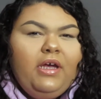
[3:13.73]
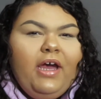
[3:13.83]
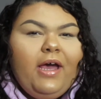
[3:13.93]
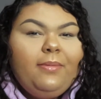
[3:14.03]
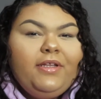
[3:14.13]

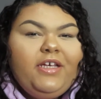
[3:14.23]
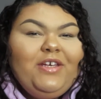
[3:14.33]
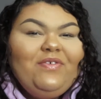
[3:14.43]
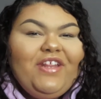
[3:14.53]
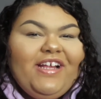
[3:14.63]
I
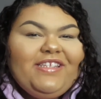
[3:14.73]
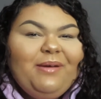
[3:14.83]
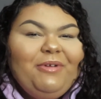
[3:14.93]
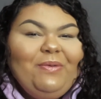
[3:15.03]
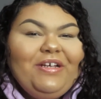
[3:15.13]
believe that's how
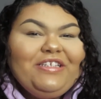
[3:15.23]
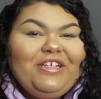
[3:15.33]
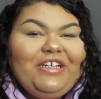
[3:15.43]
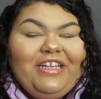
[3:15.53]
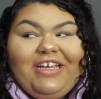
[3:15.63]
many weeks are
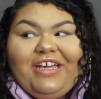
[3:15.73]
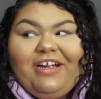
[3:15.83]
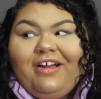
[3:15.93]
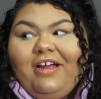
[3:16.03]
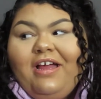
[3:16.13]
in the
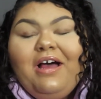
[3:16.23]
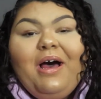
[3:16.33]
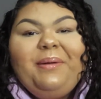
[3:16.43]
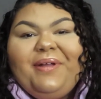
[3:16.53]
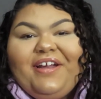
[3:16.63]
year.
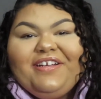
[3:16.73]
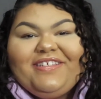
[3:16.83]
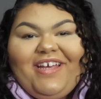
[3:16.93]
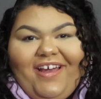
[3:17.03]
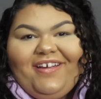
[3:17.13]
I'm not
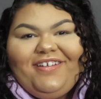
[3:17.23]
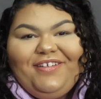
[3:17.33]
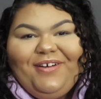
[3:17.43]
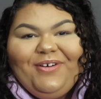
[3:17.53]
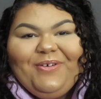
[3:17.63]
exact,
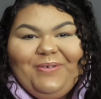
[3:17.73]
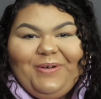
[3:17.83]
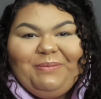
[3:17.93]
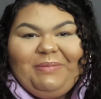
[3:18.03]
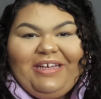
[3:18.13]
don't
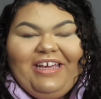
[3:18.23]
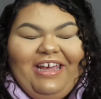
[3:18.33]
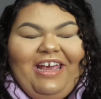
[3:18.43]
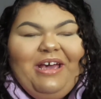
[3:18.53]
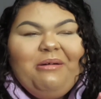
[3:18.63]
quote me,
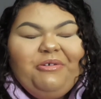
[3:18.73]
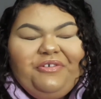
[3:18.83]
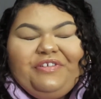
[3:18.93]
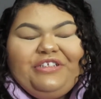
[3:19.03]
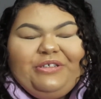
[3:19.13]
but
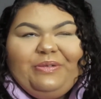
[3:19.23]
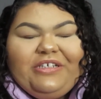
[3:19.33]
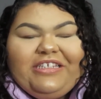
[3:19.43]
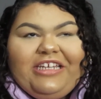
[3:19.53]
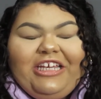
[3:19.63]
52
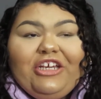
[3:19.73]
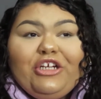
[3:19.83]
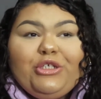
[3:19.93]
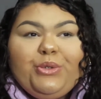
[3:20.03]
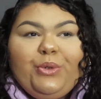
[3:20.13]
weeks in a
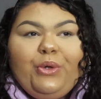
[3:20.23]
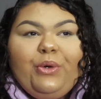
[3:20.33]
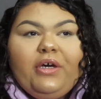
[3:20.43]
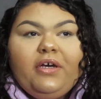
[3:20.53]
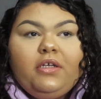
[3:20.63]
year. So you
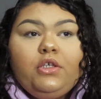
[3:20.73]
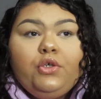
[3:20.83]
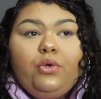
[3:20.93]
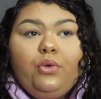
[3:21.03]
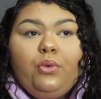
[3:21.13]
could
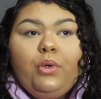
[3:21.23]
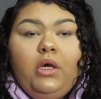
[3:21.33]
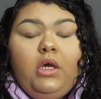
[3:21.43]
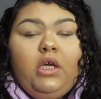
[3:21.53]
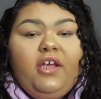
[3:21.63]
do,
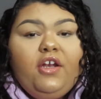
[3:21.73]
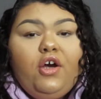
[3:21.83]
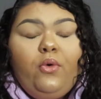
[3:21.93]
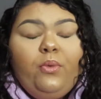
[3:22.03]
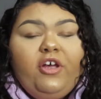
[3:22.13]
you
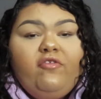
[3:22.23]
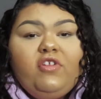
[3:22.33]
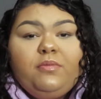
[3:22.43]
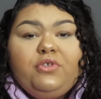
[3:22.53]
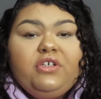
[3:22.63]
know, envelopes.